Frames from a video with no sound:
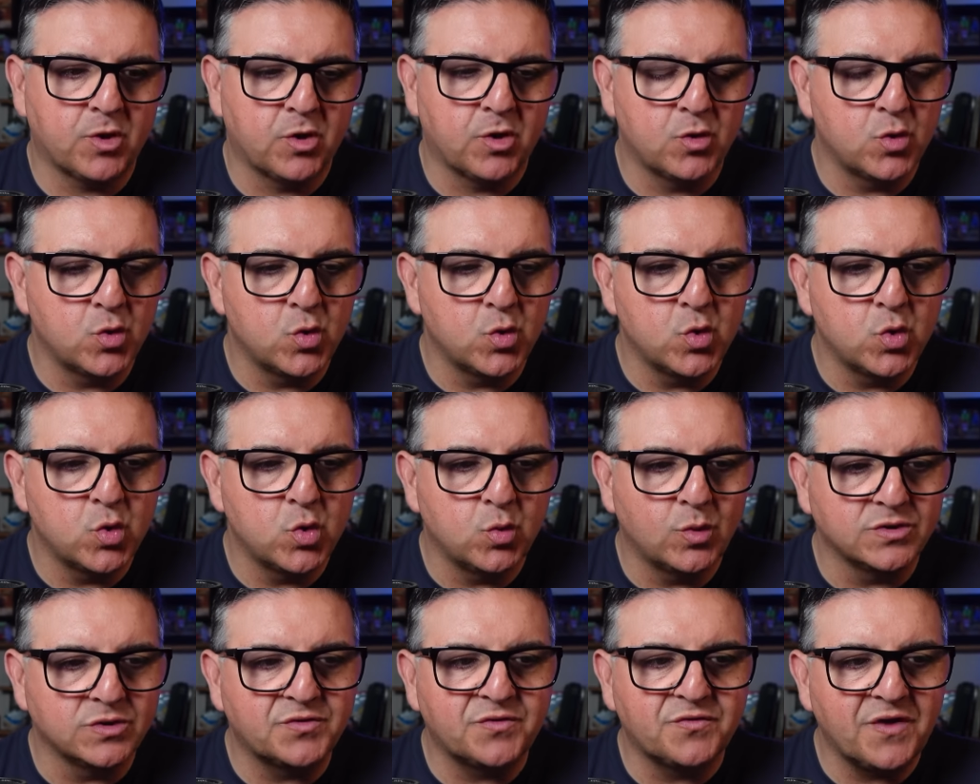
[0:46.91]
who
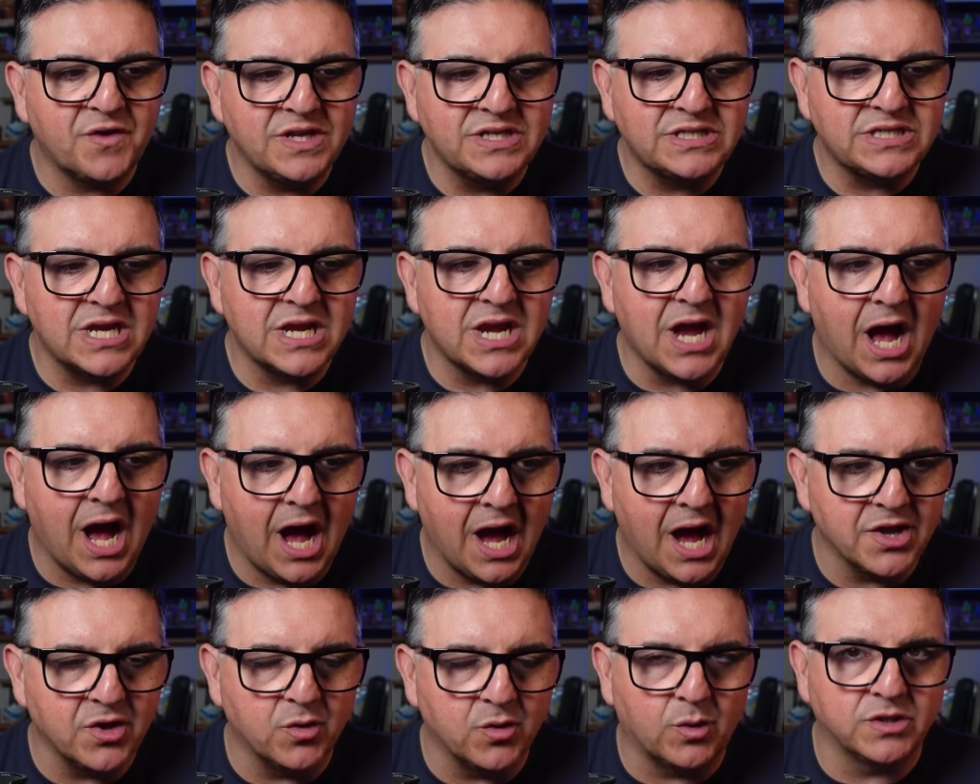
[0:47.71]
was facing
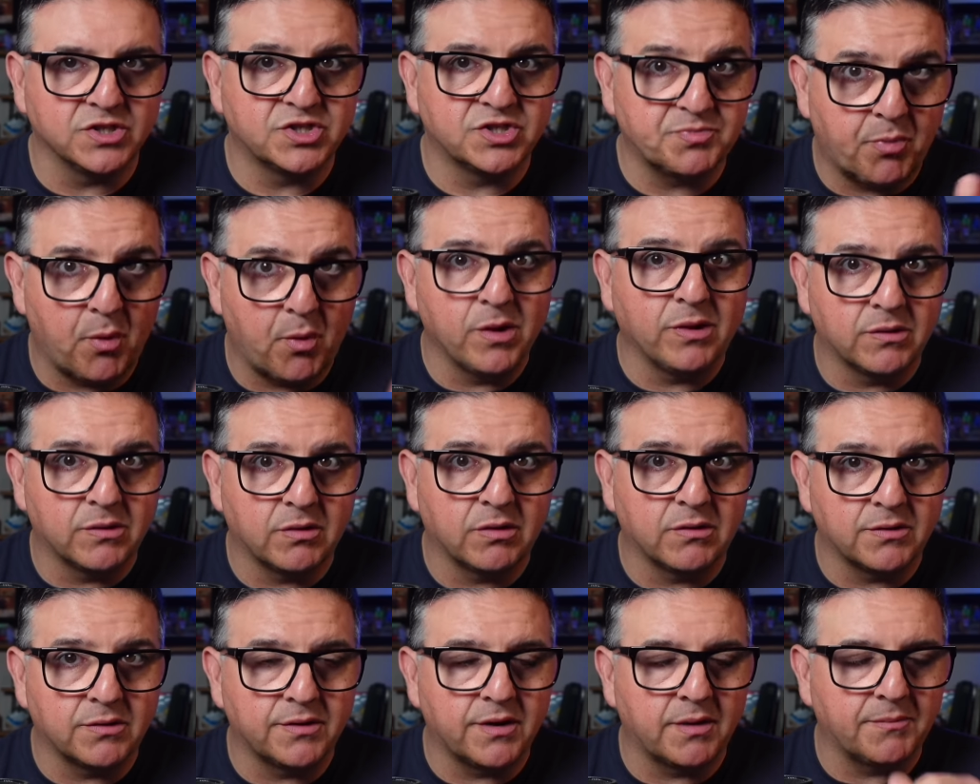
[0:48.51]
Iowa, spoiler
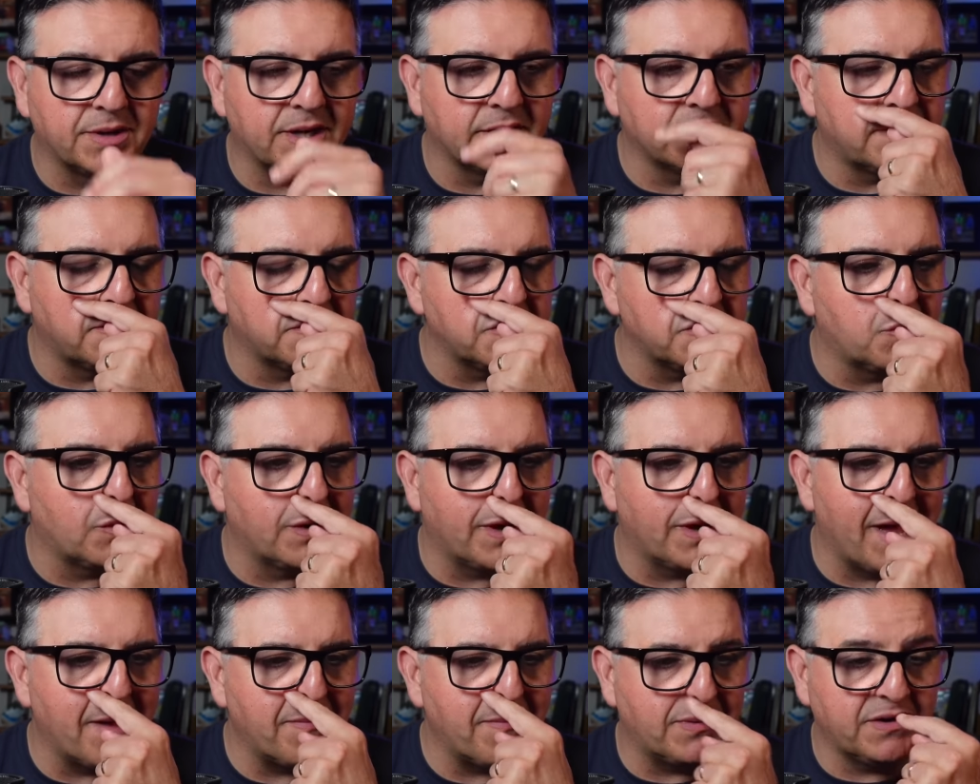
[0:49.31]
alert, I'm going to tell you what
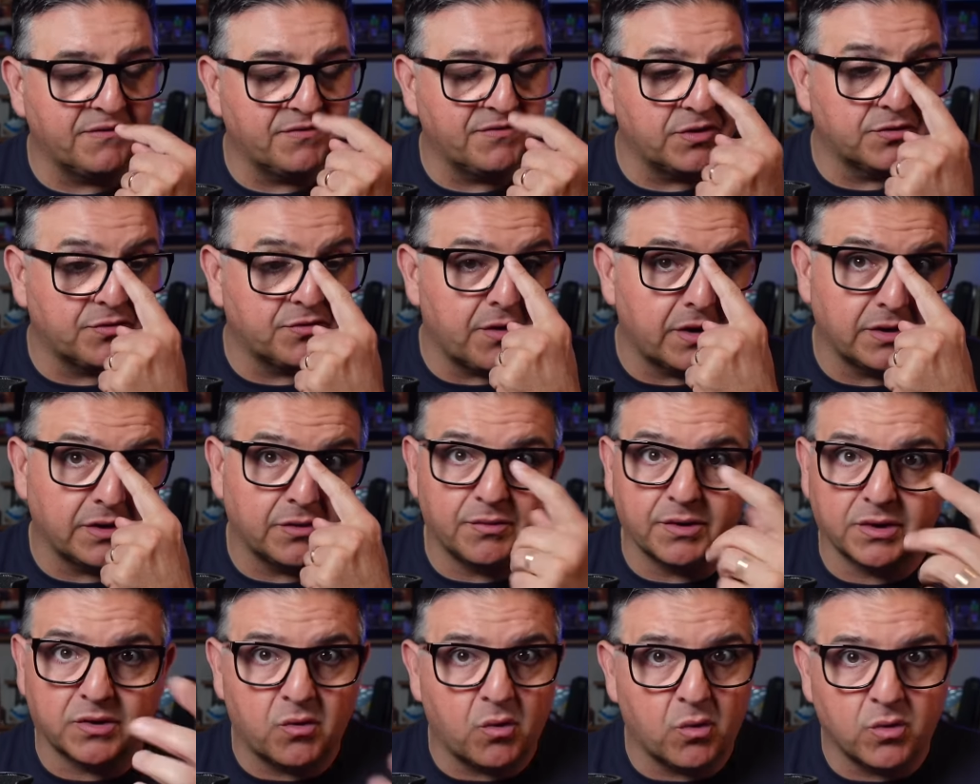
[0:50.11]
happened if you're trying to
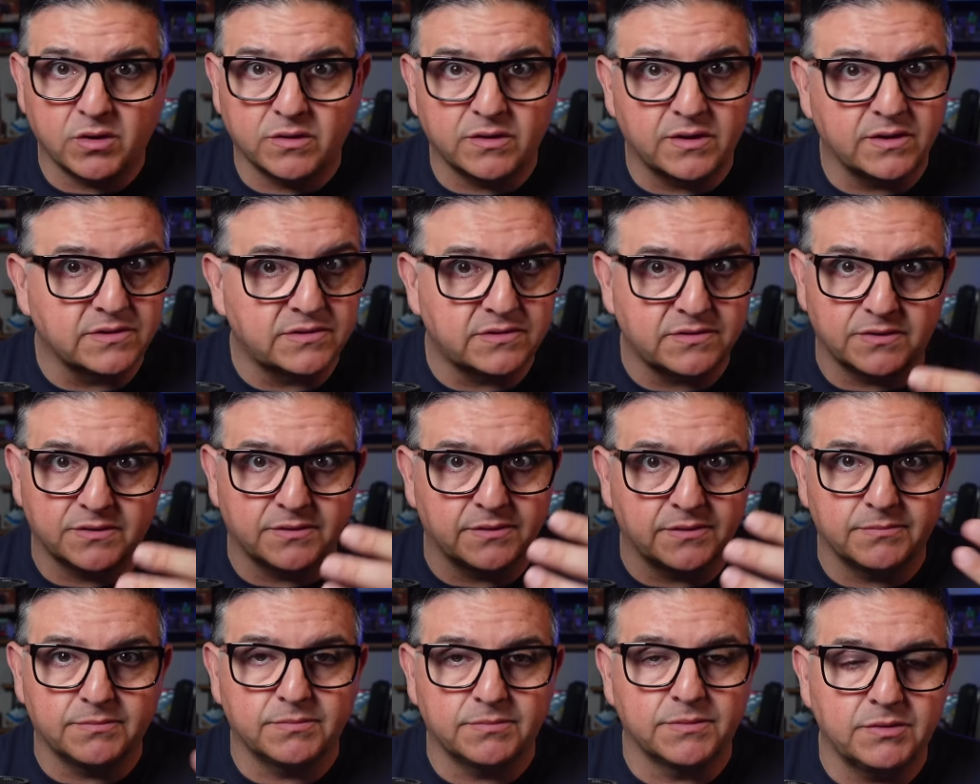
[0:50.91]
record this
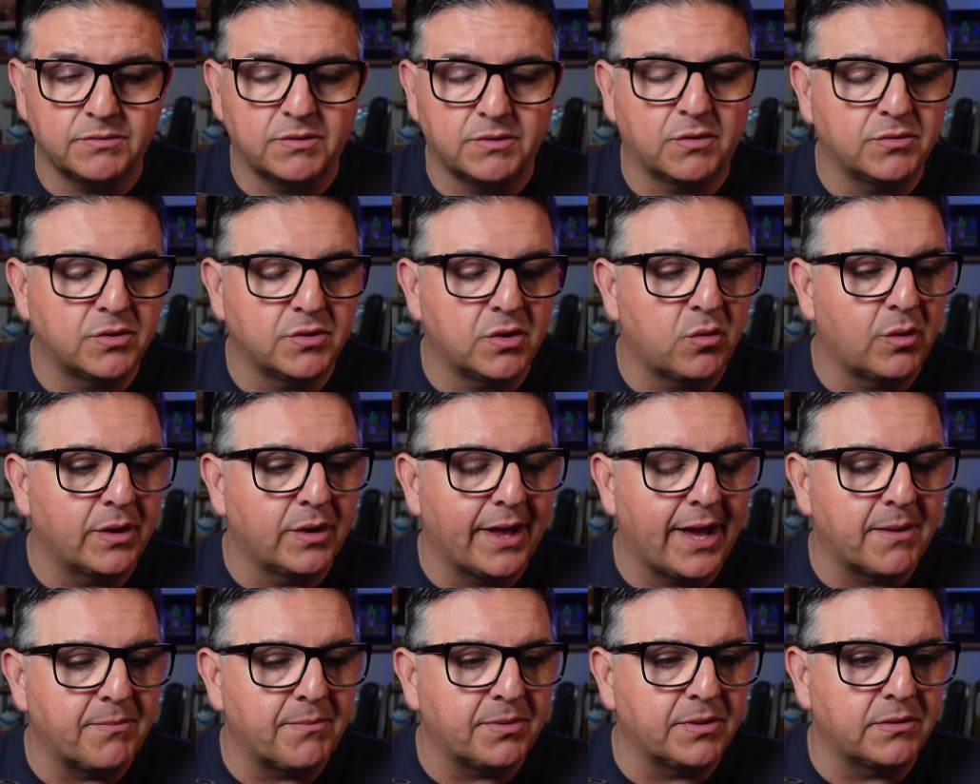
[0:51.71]
or you don't know what
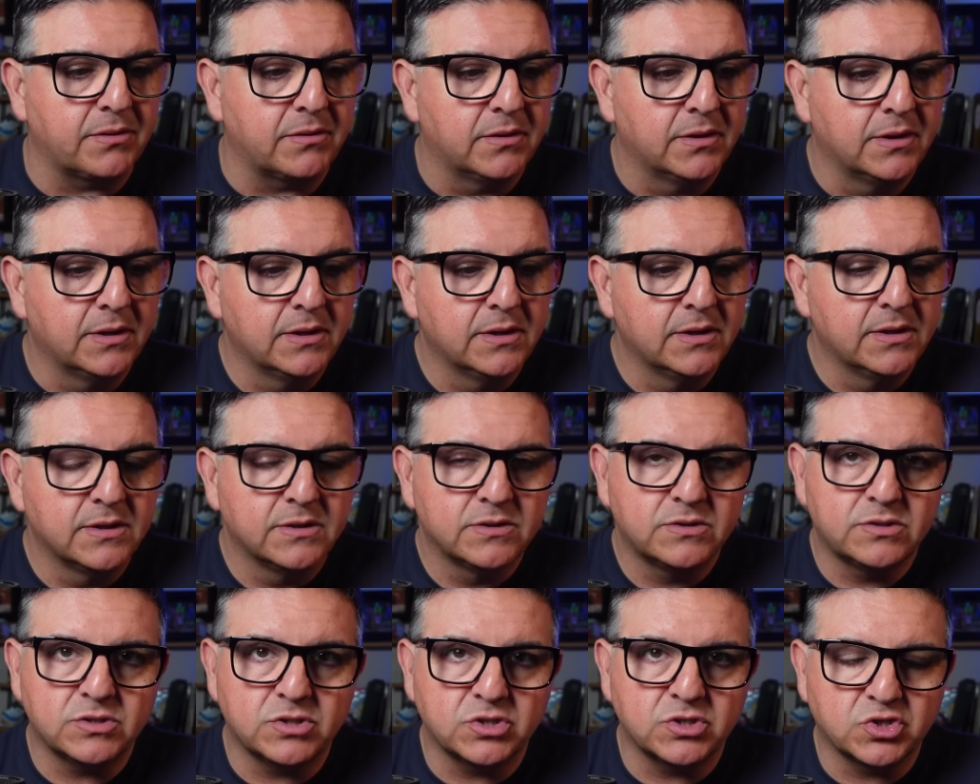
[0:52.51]
happened
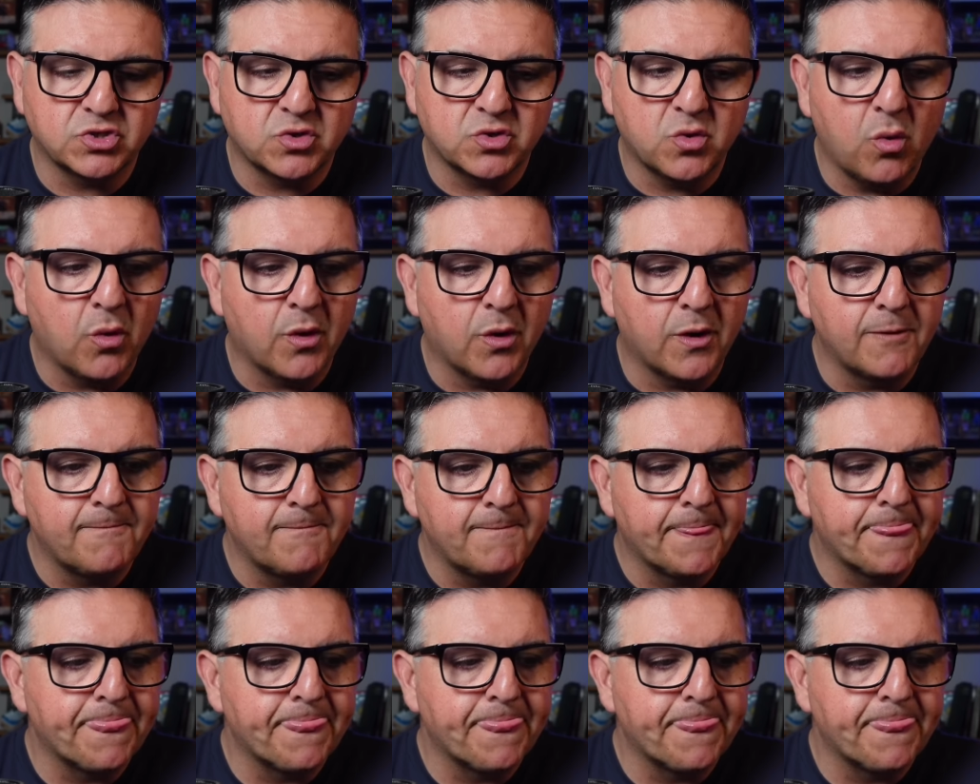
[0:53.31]
to the score,